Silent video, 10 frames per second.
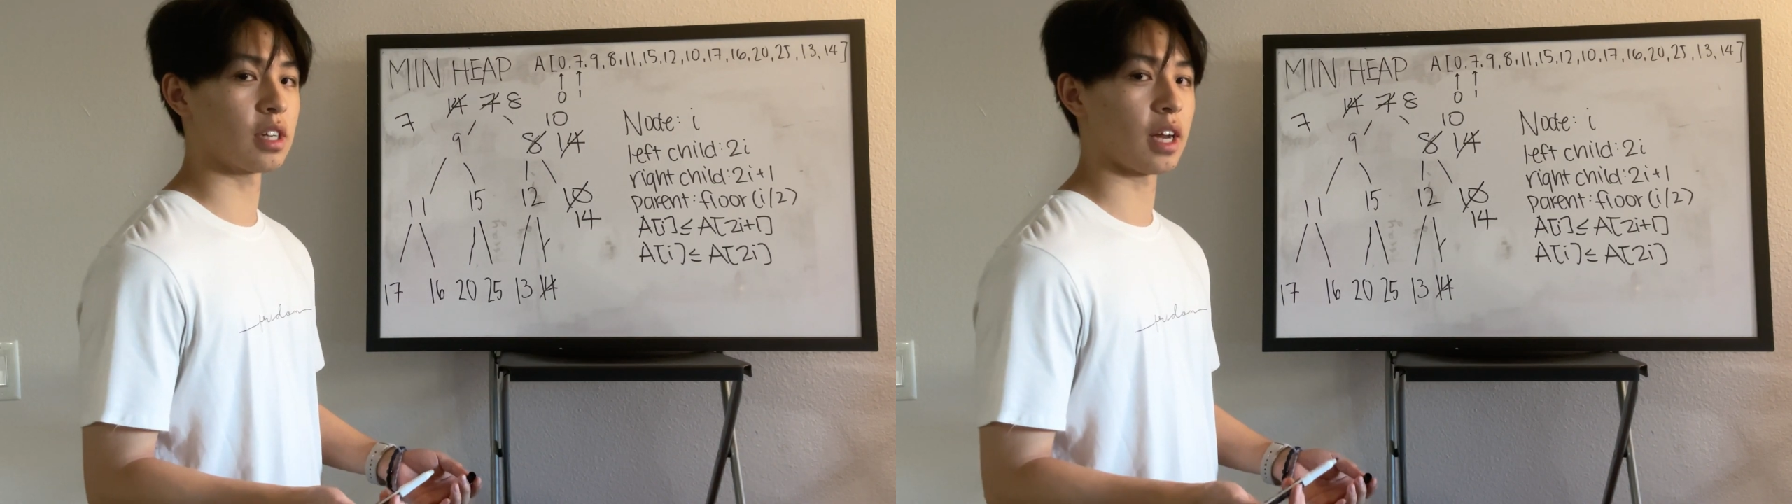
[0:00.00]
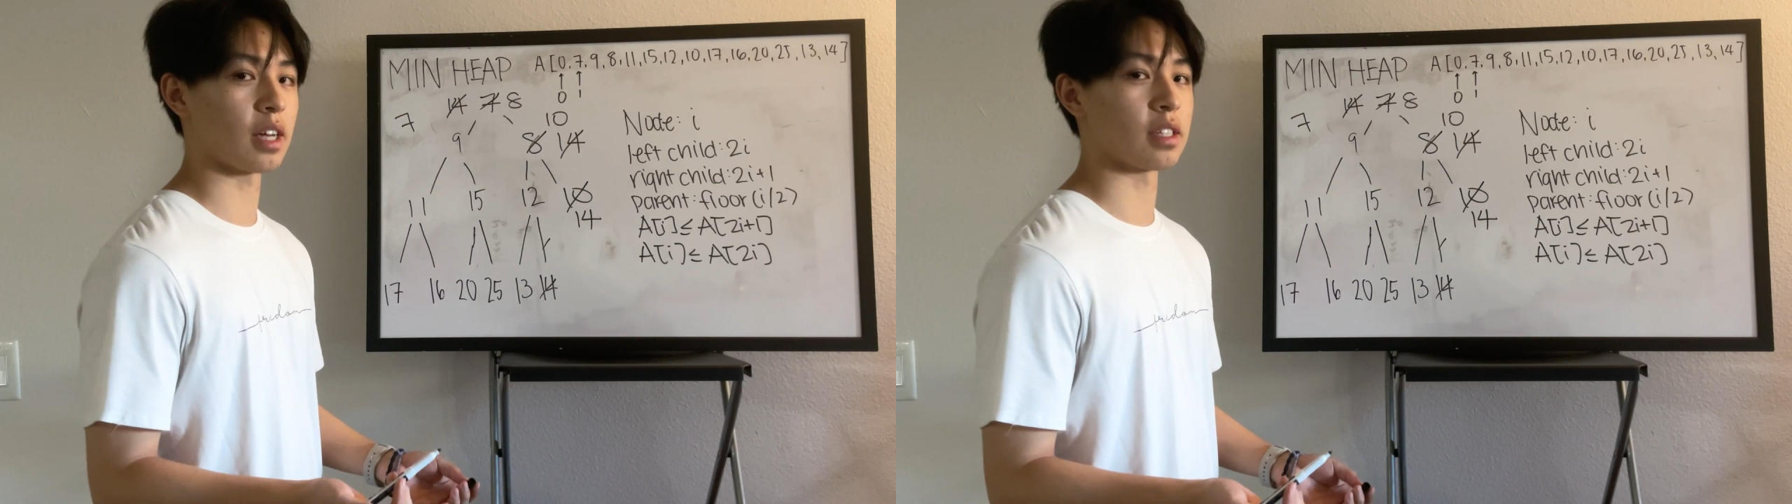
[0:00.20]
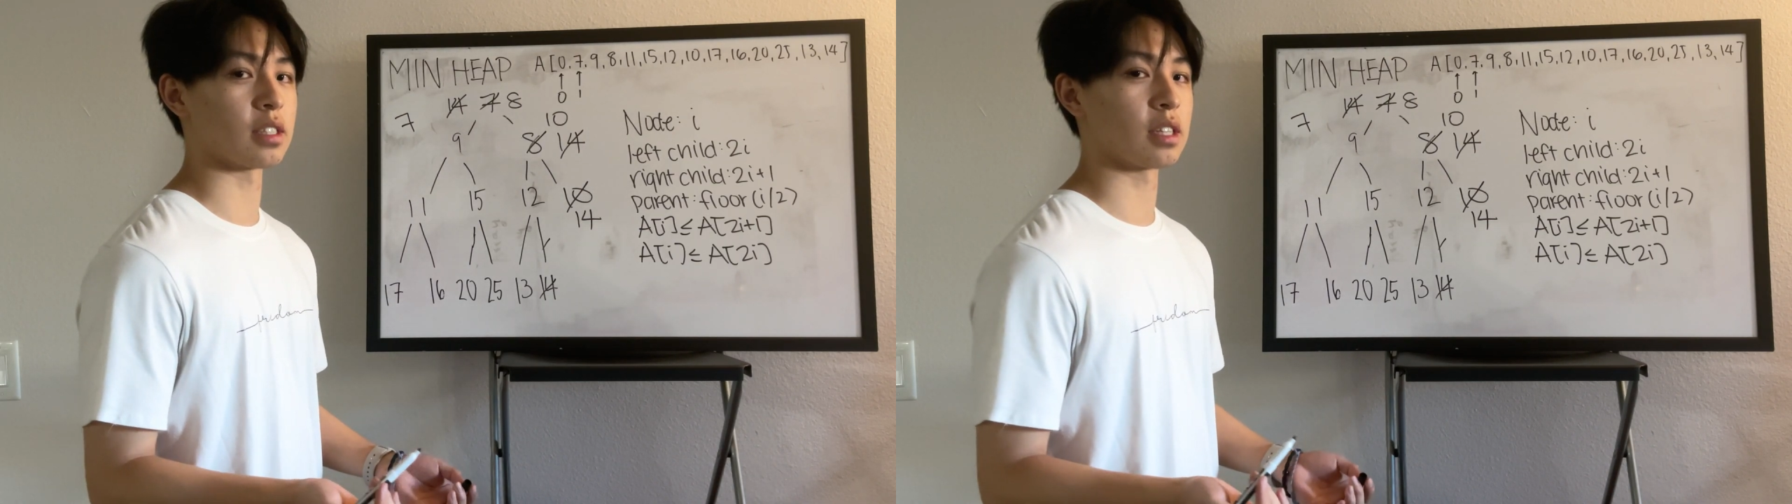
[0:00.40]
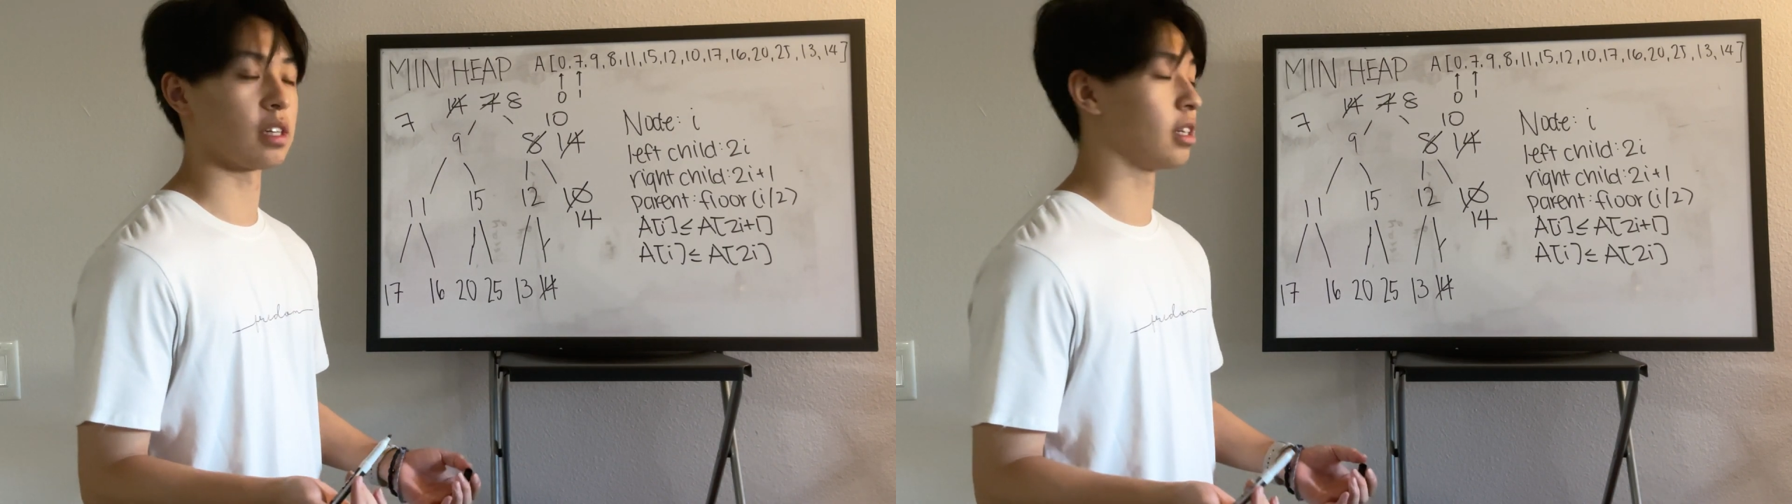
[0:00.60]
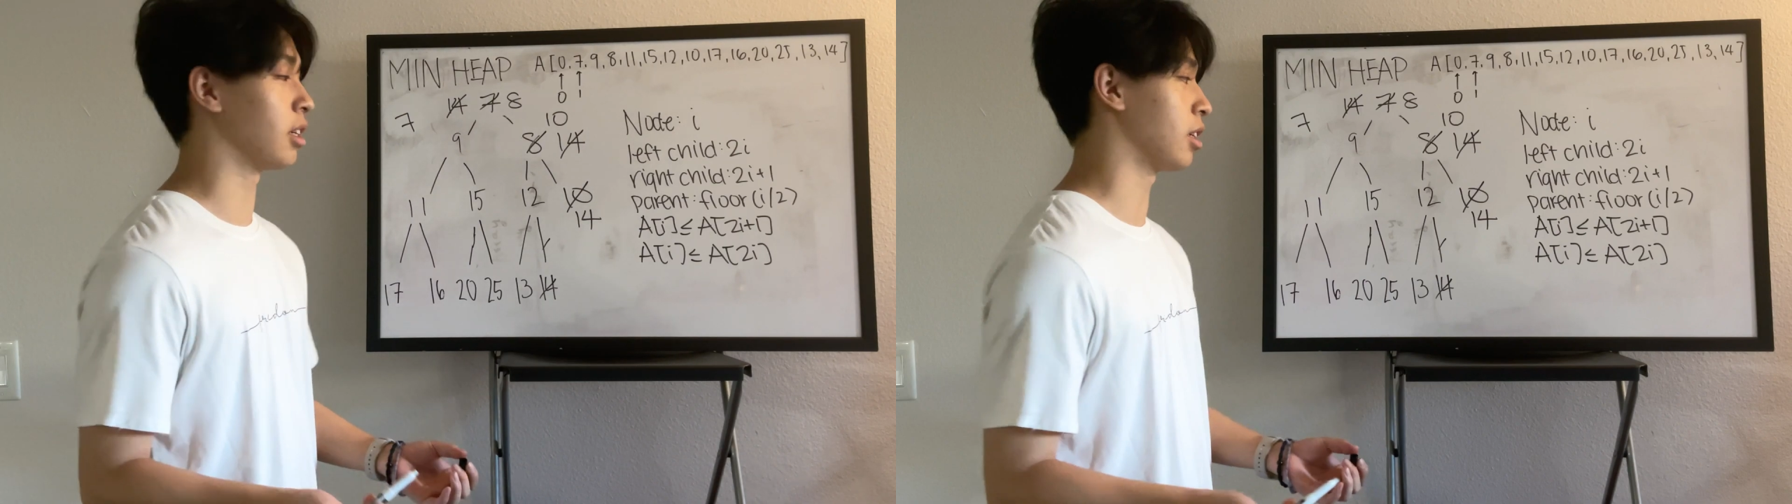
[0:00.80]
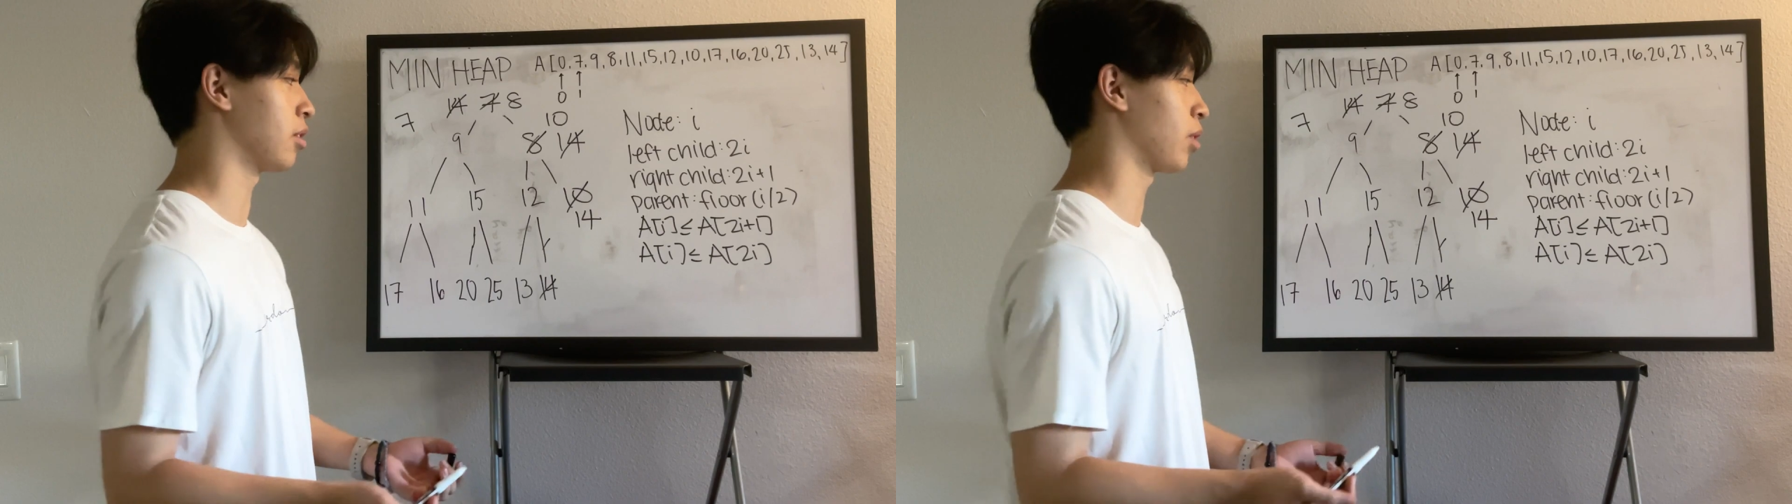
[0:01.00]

has a